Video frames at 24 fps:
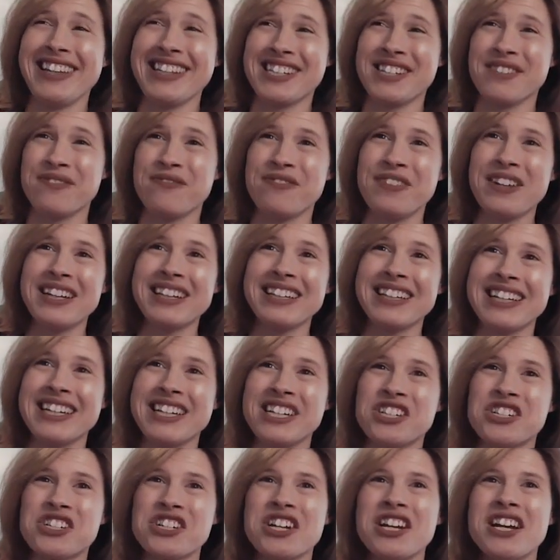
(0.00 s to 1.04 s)
this
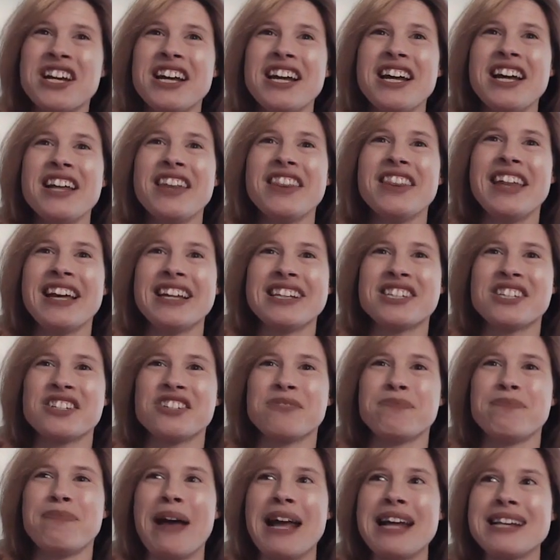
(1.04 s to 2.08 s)
village that's
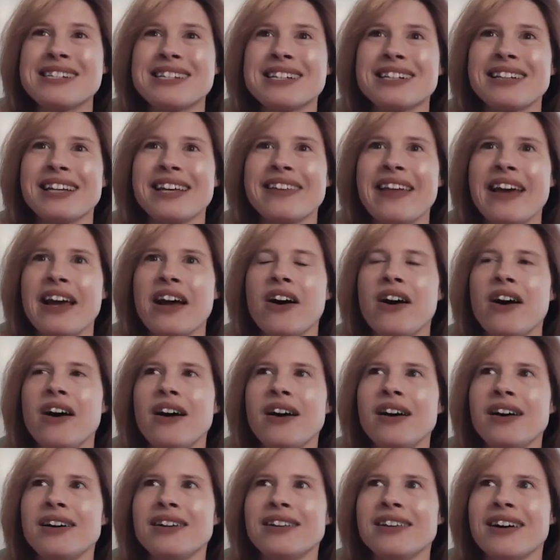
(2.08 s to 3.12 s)
basically they
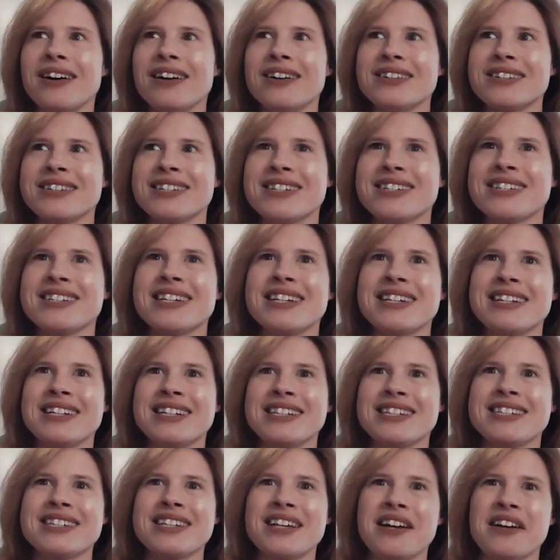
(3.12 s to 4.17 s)
all are
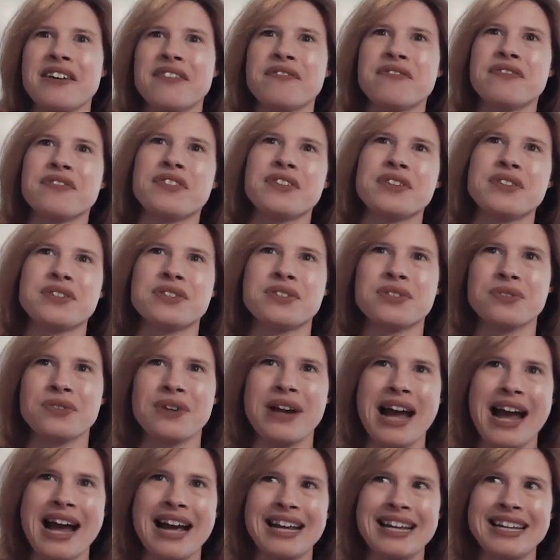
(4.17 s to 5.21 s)
descendants of the
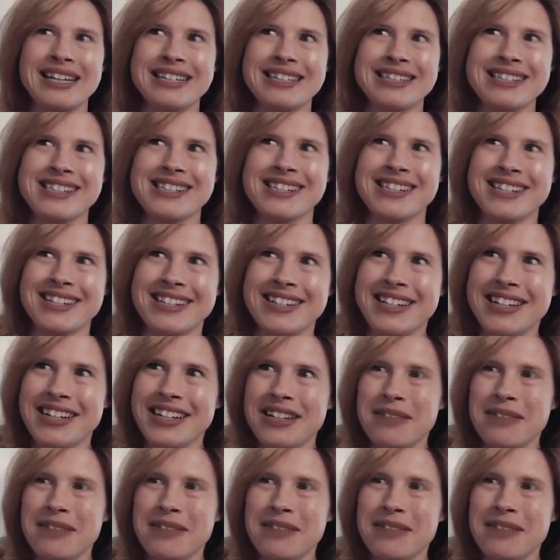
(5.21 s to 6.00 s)
dragons,